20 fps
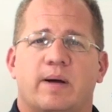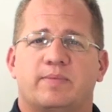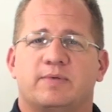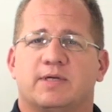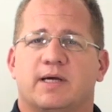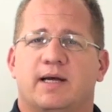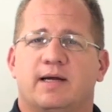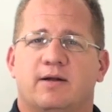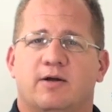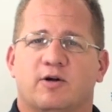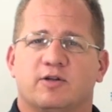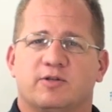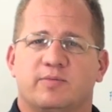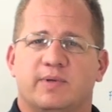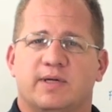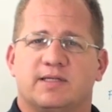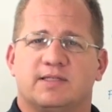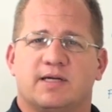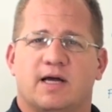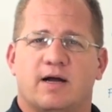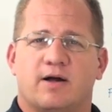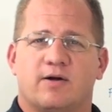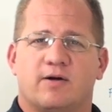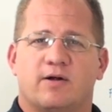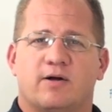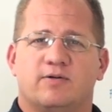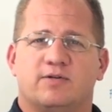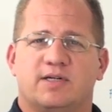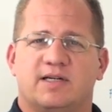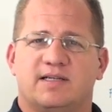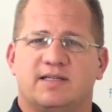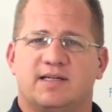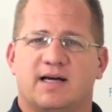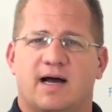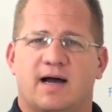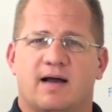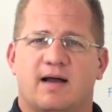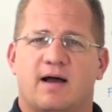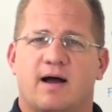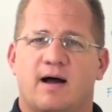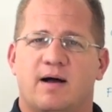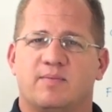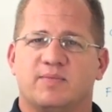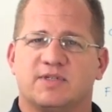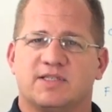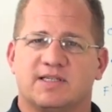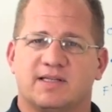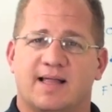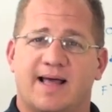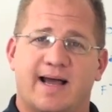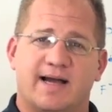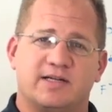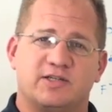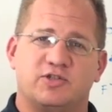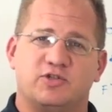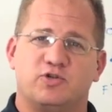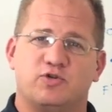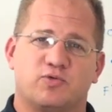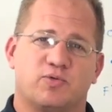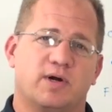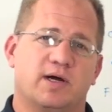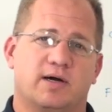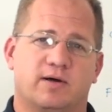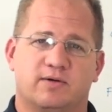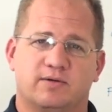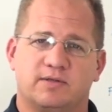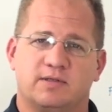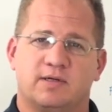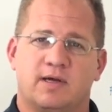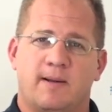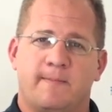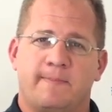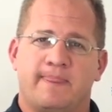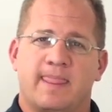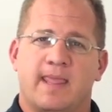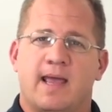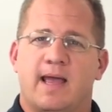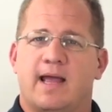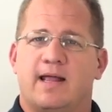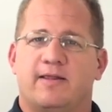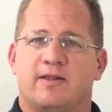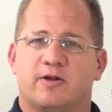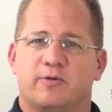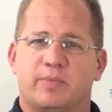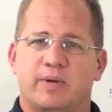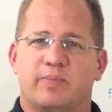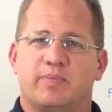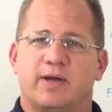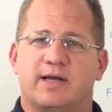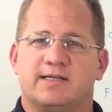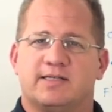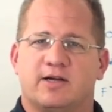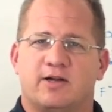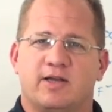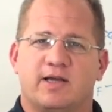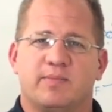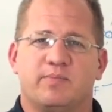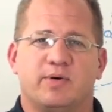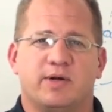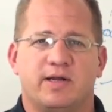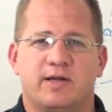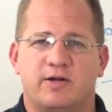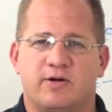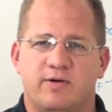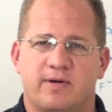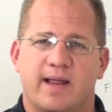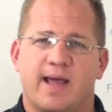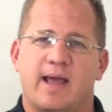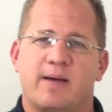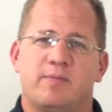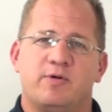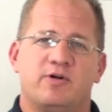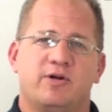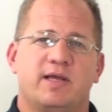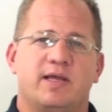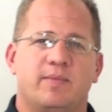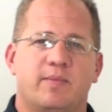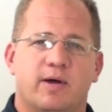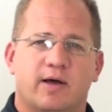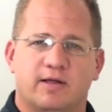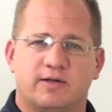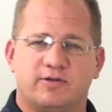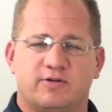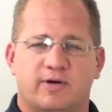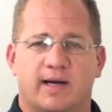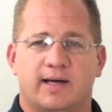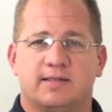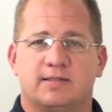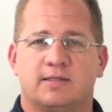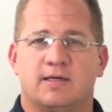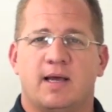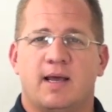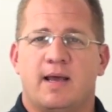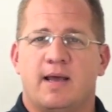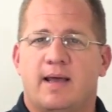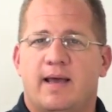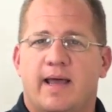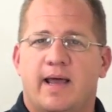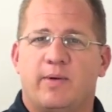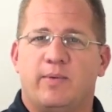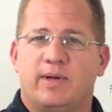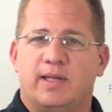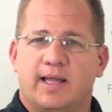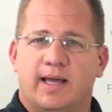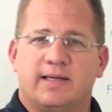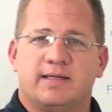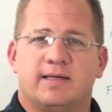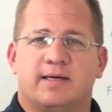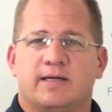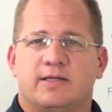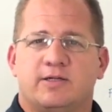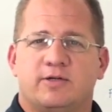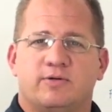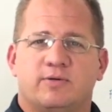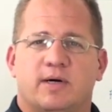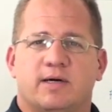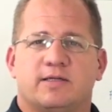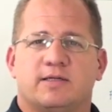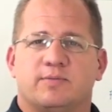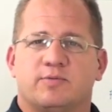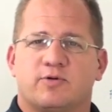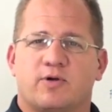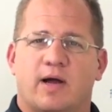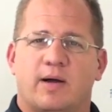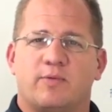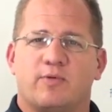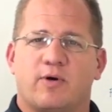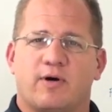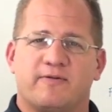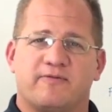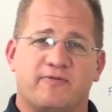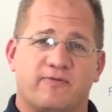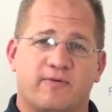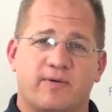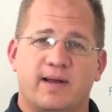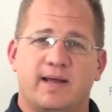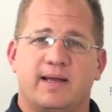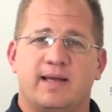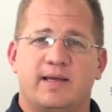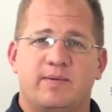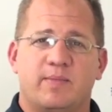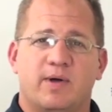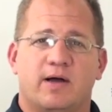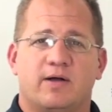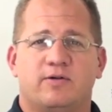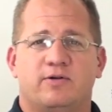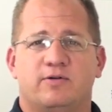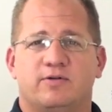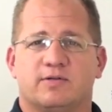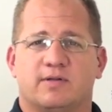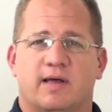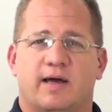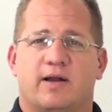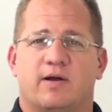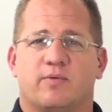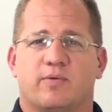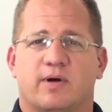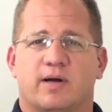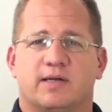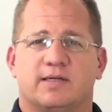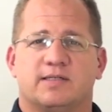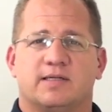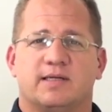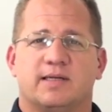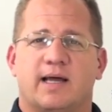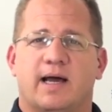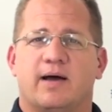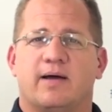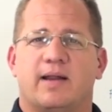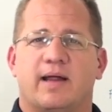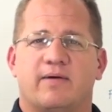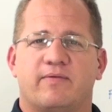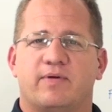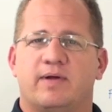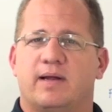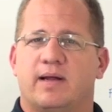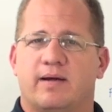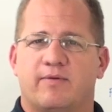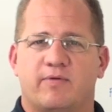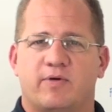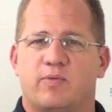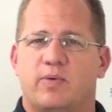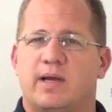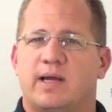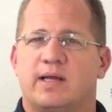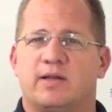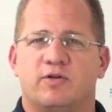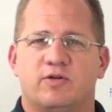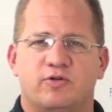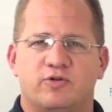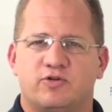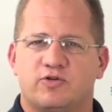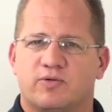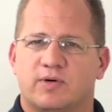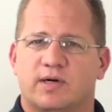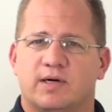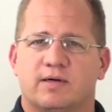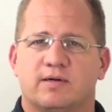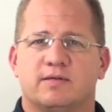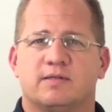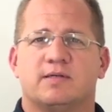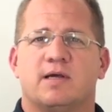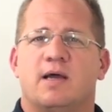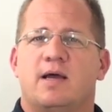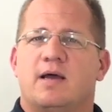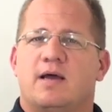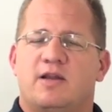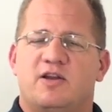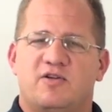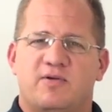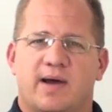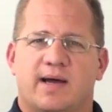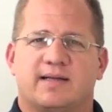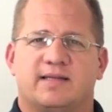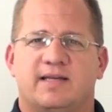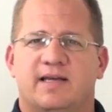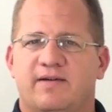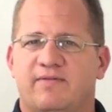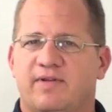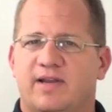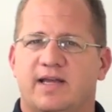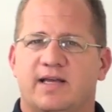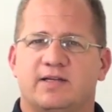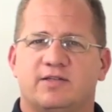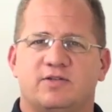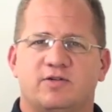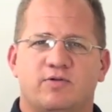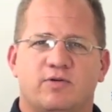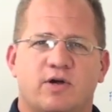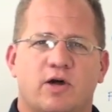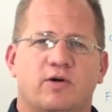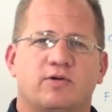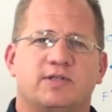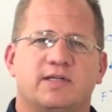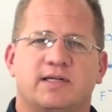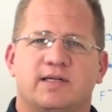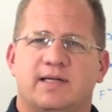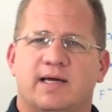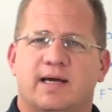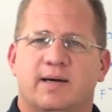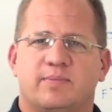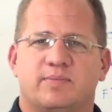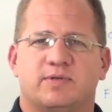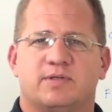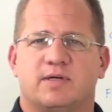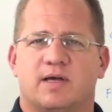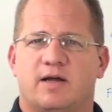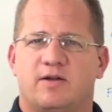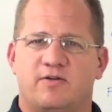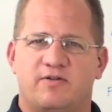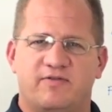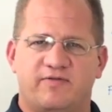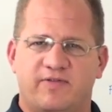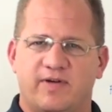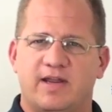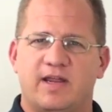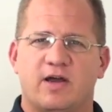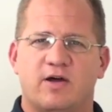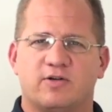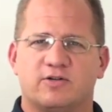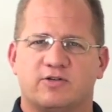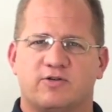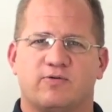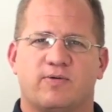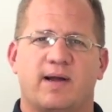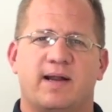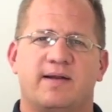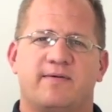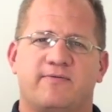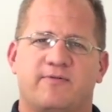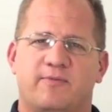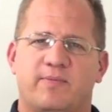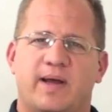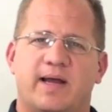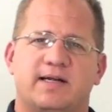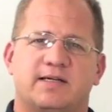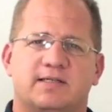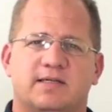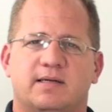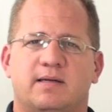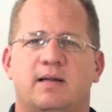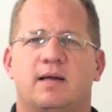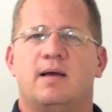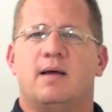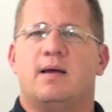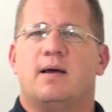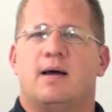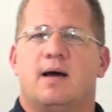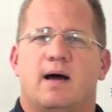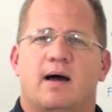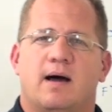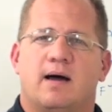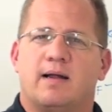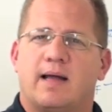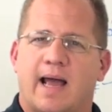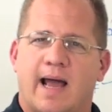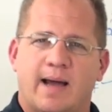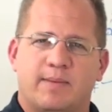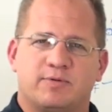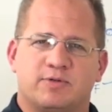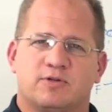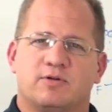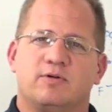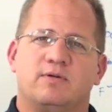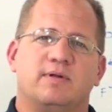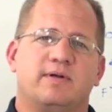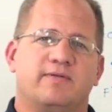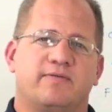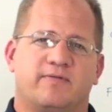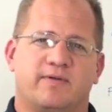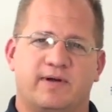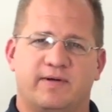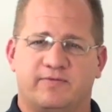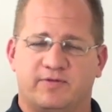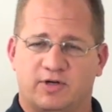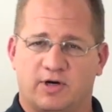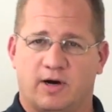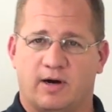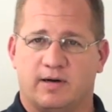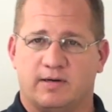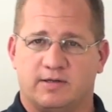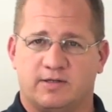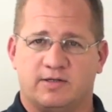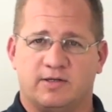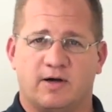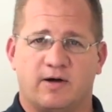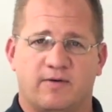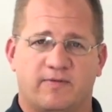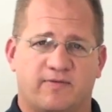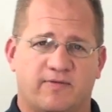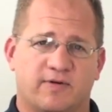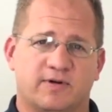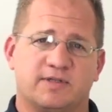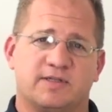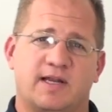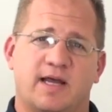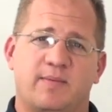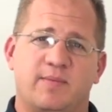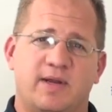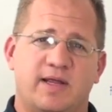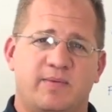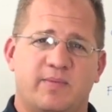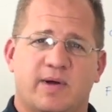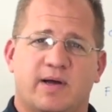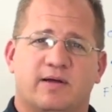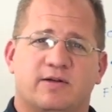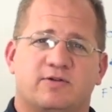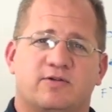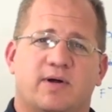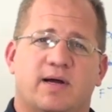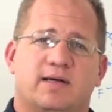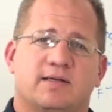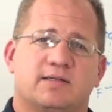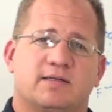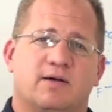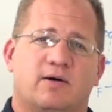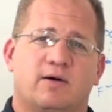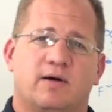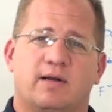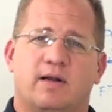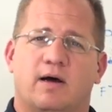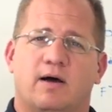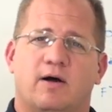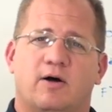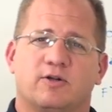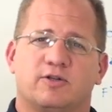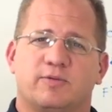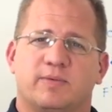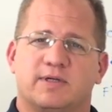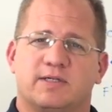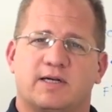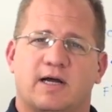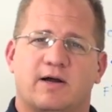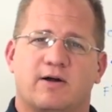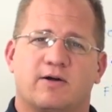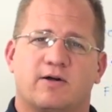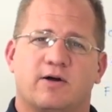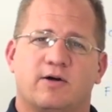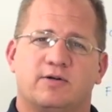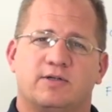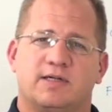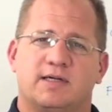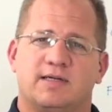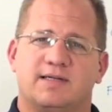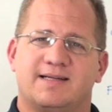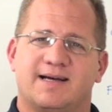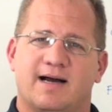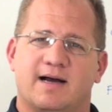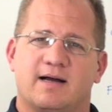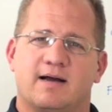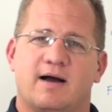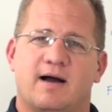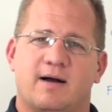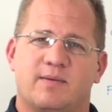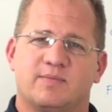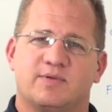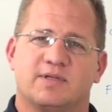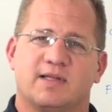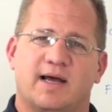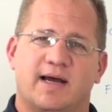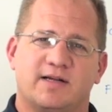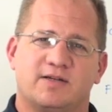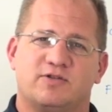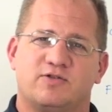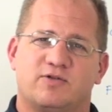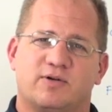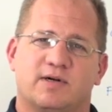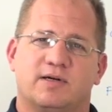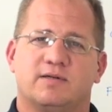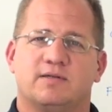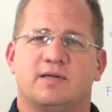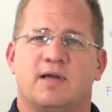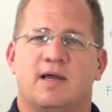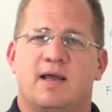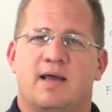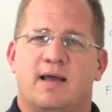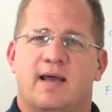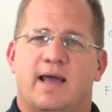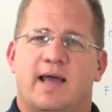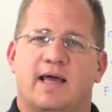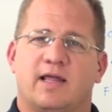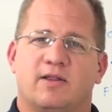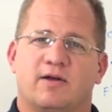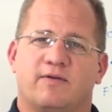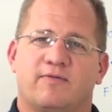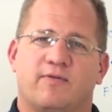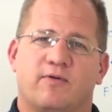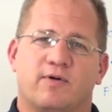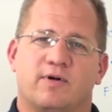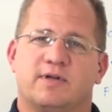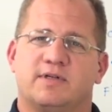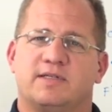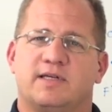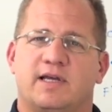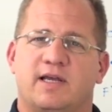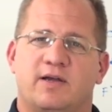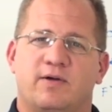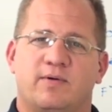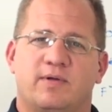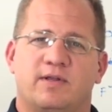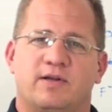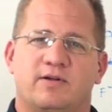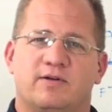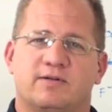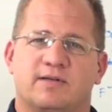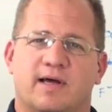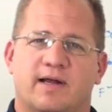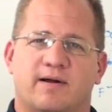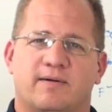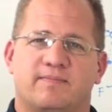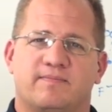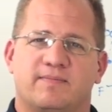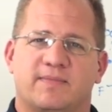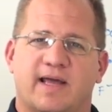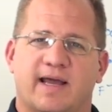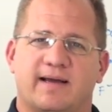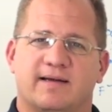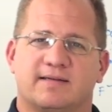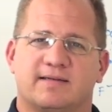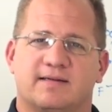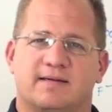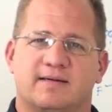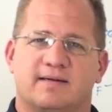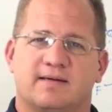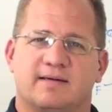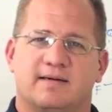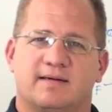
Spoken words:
website, ultimatesoccercoaching.com/drills, and there'll be a place there you can put in your name and your email address. And we'd like to get you subscribed to our free email newsletter. We're going to send out every week new drills, new activities, new coaching tips, new videos, great information, absolutely free of charge. So first name and email address on ultimatesoccercoaching.com/drills, and look forward to seeing you in the newsletter. Thanks.